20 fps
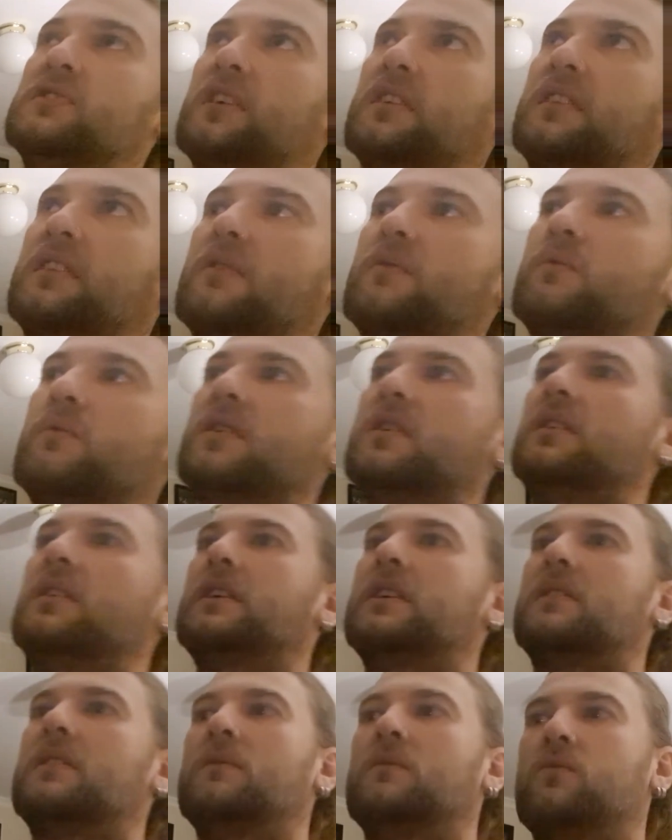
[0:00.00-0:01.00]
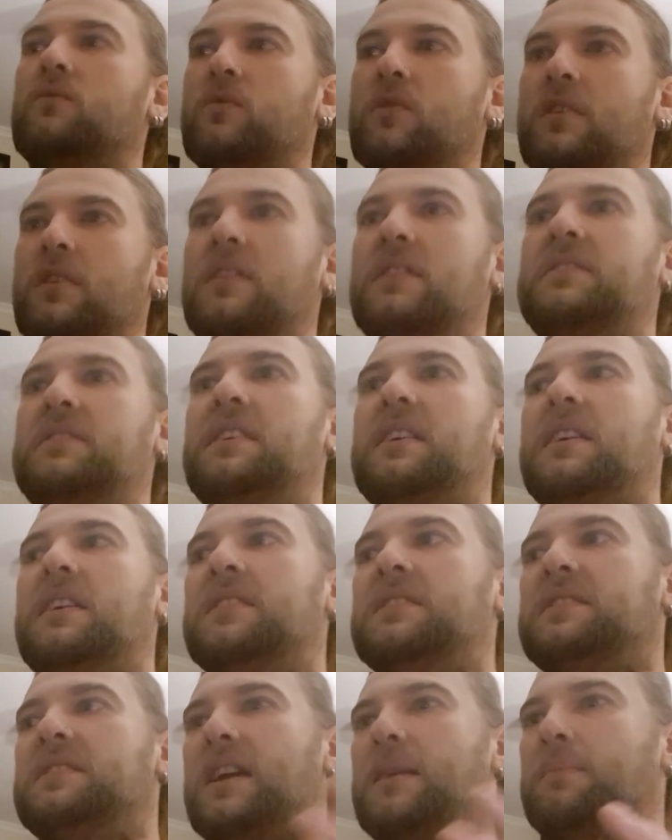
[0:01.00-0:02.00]
Like they really, really dig
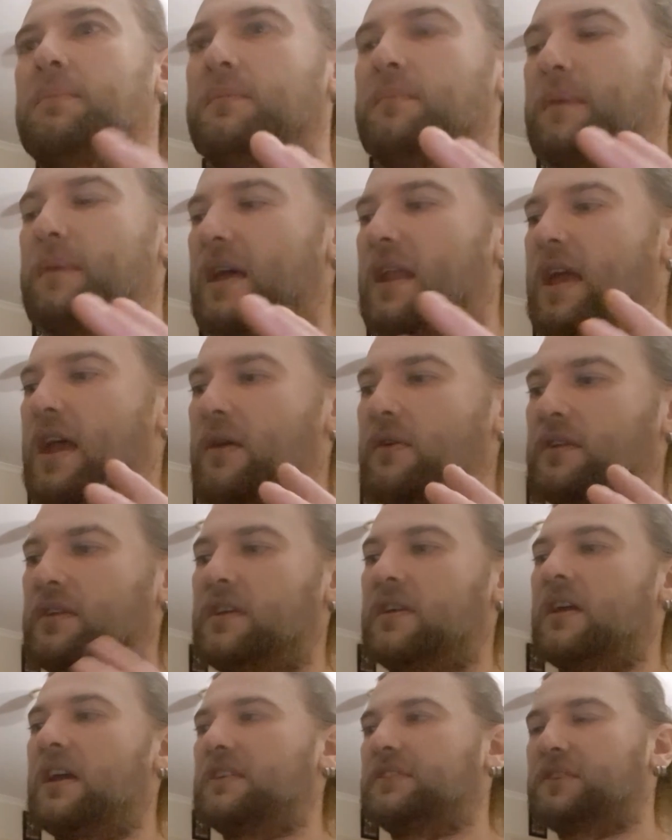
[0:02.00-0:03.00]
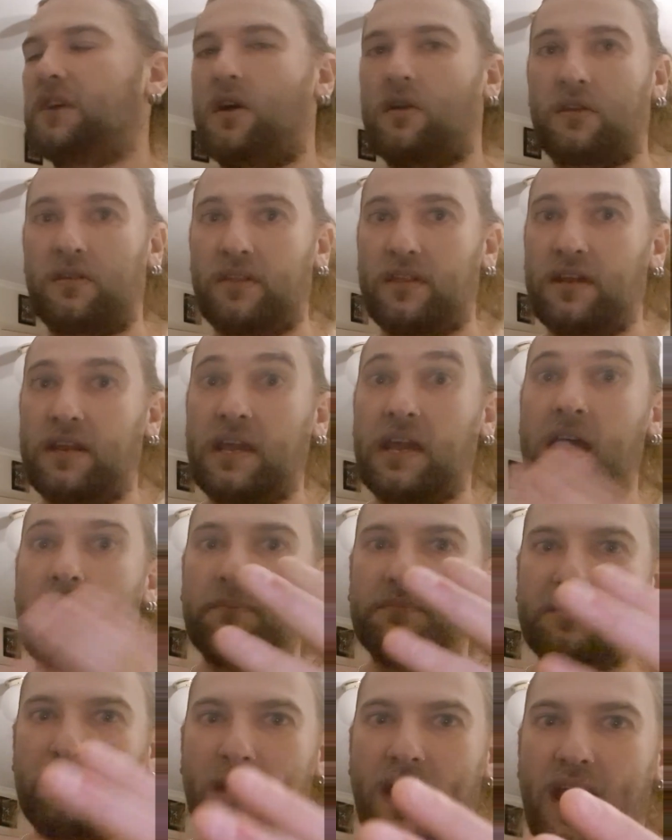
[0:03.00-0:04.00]
in deep about how he got exiled and then he
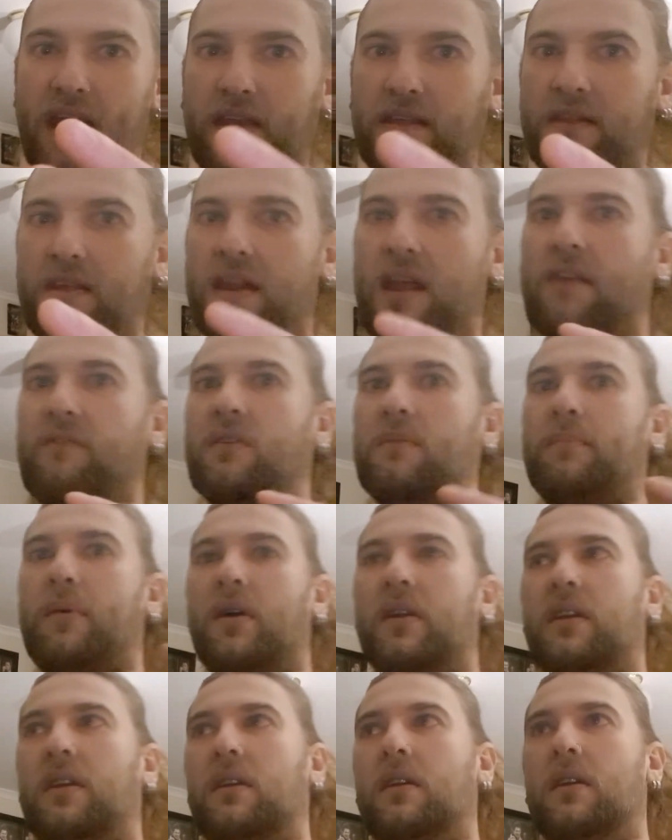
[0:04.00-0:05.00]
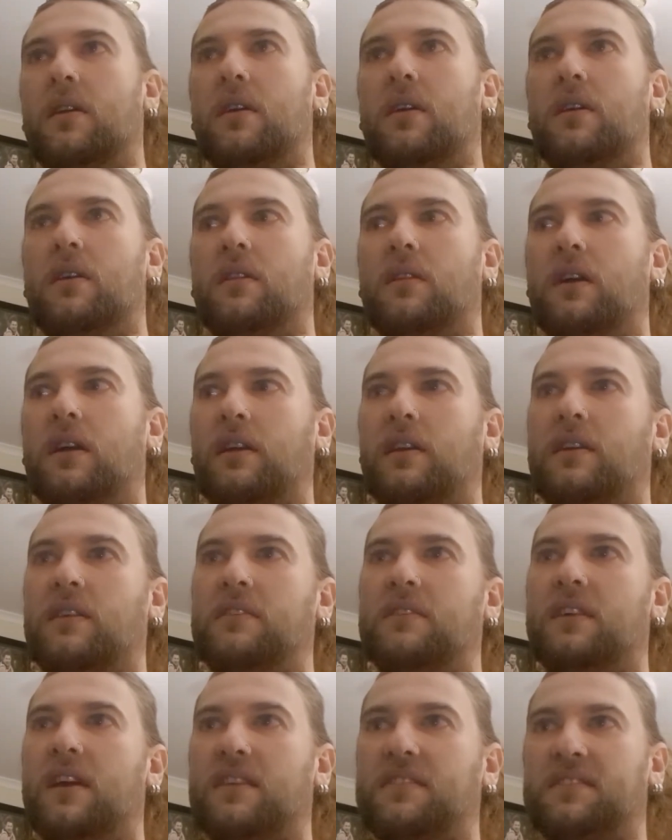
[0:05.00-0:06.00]
comes back, and then everybody,
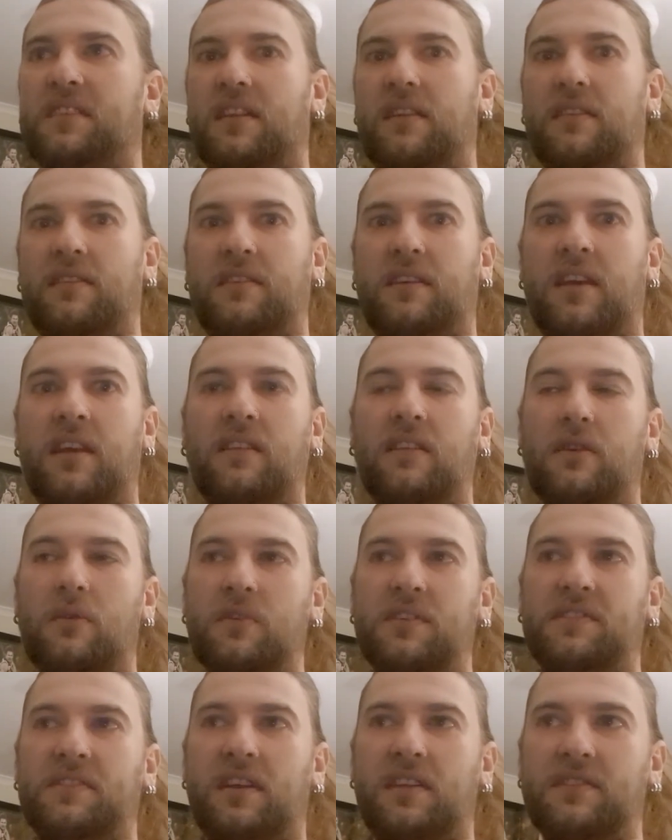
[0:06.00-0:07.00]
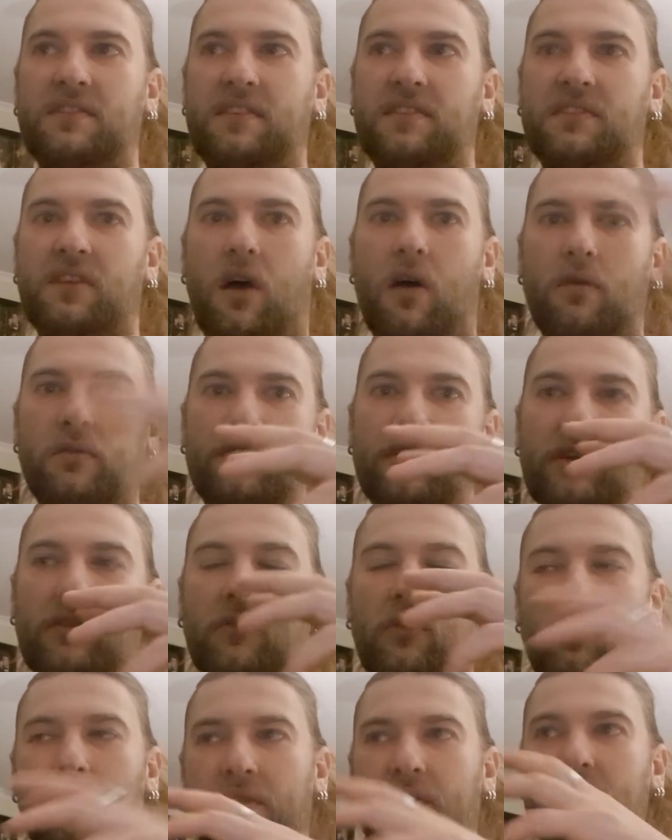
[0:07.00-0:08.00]
King Louis sends his old
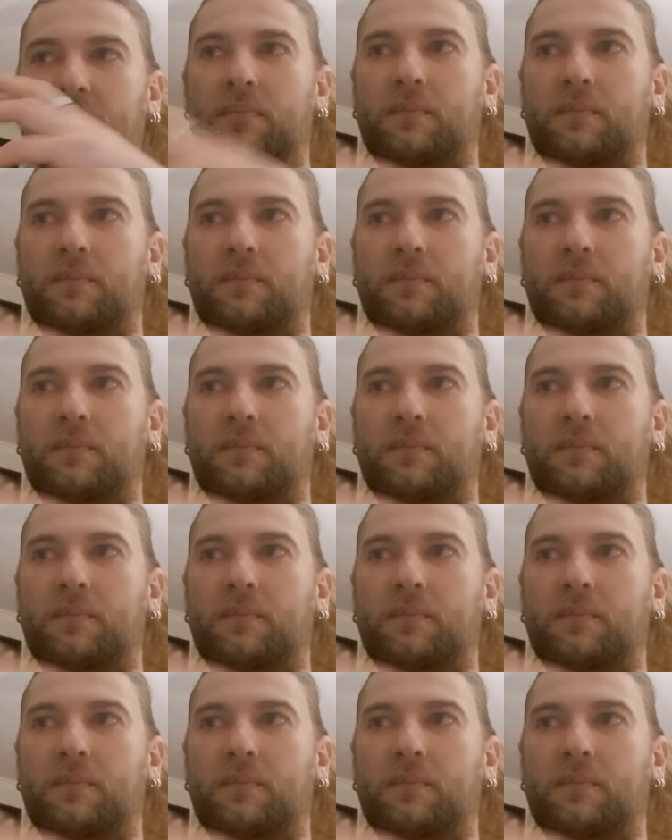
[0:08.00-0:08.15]
general with